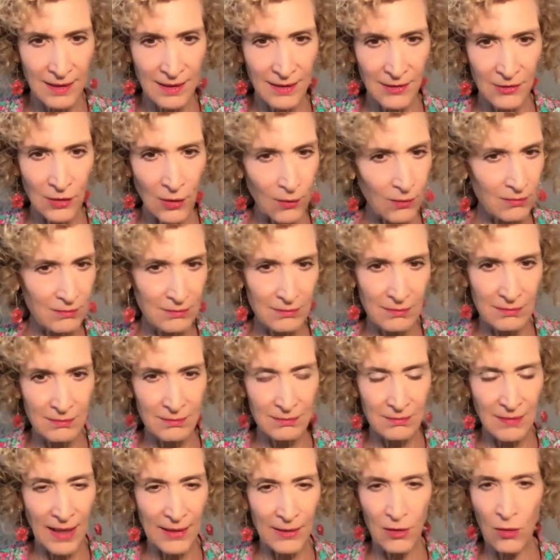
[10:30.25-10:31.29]
So
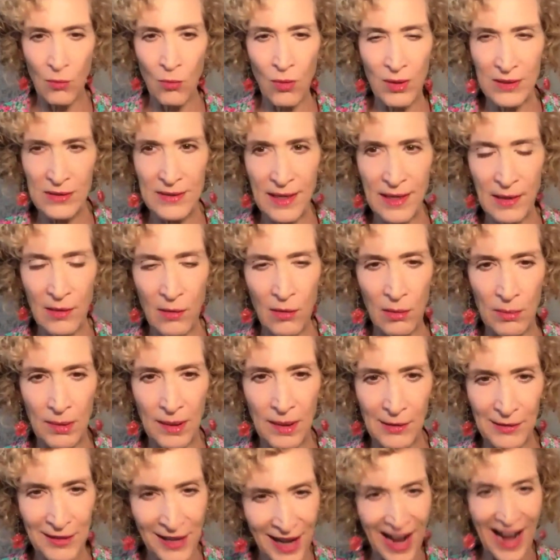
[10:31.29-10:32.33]
I don't know, what is that all
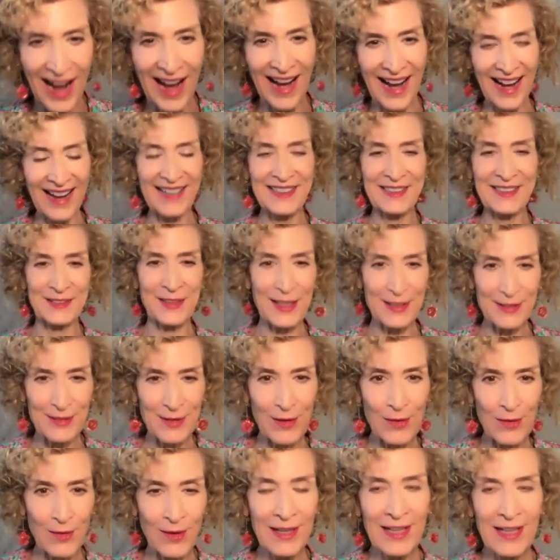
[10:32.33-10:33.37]
about? It's like,
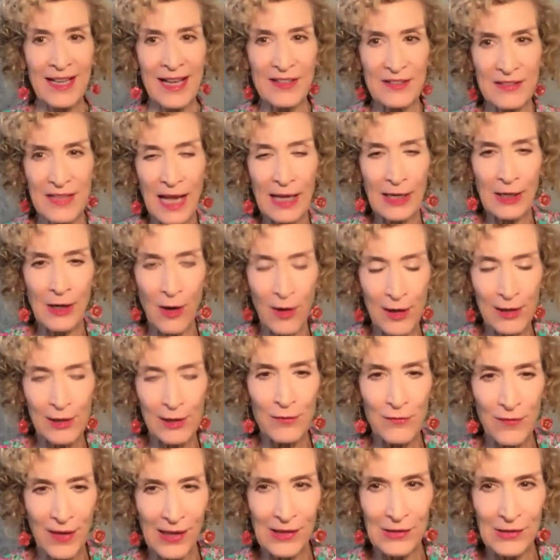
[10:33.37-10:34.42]
no, it's not
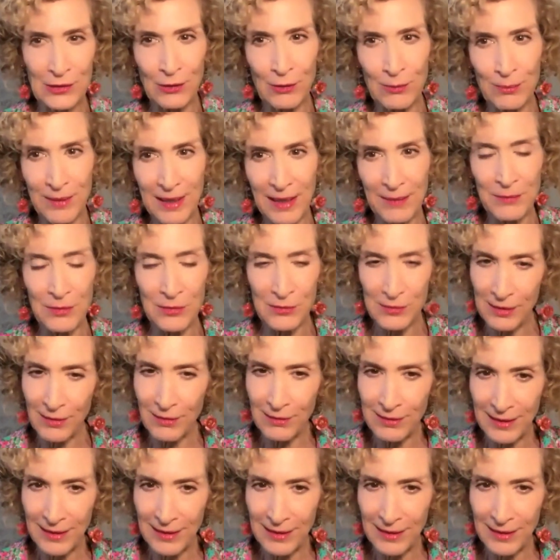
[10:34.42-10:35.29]
cardiovascular, but I'm still